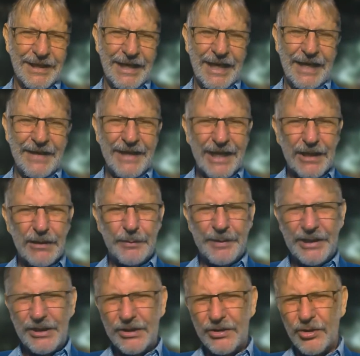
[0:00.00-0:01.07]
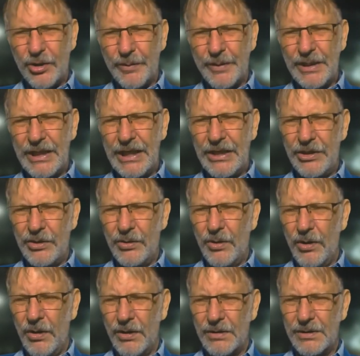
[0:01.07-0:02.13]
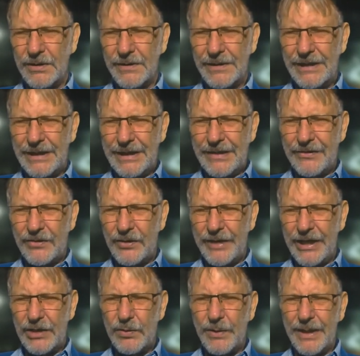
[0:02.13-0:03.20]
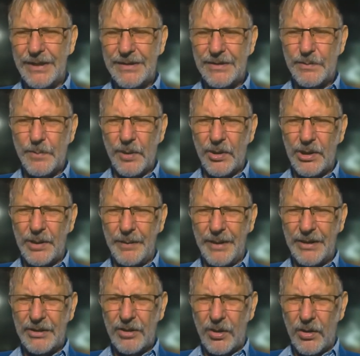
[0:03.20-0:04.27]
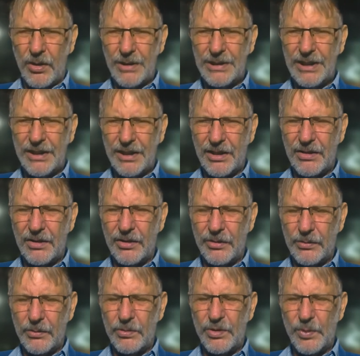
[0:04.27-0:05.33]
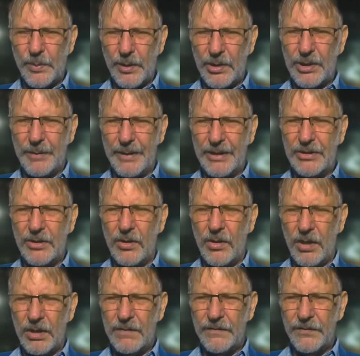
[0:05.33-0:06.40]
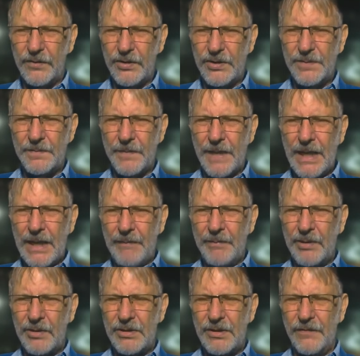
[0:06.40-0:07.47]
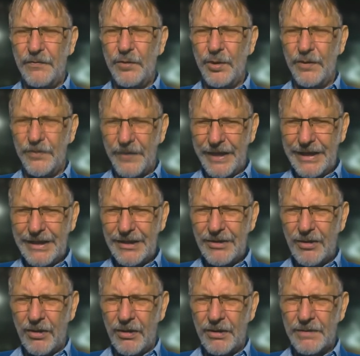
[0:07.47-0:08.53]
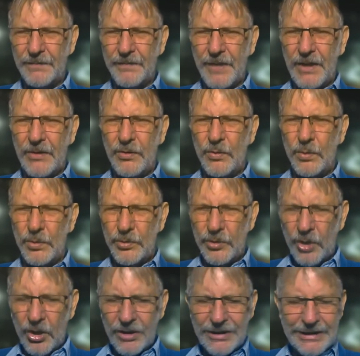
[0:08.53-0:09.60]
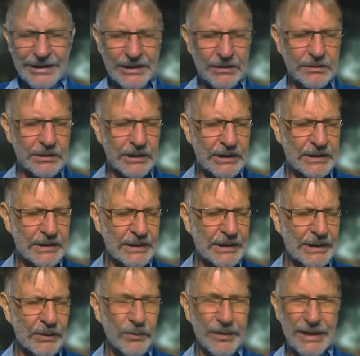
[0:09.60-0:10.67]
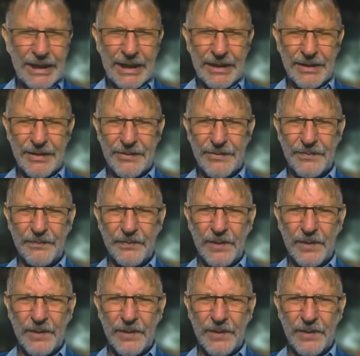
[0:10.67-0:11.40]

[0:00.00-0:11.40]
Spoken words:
And that will be determined in your heart. So that's why I spoke about the heart. I think the Lord spoke about the heart first. Because if you offend at heart, you will not deal decently with others.